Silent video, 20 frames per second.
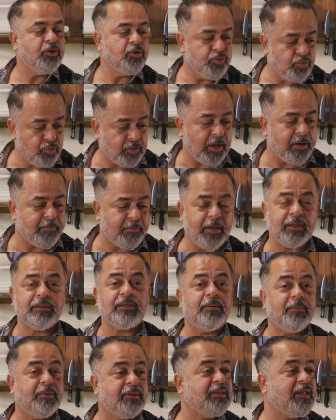You can make
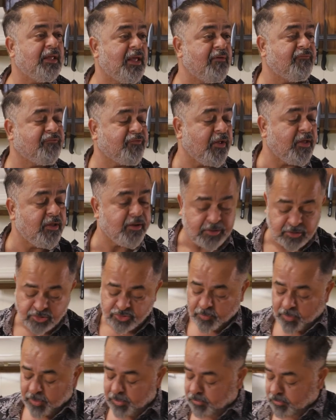them in the air fryer as
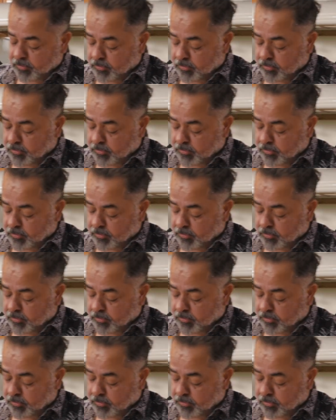well.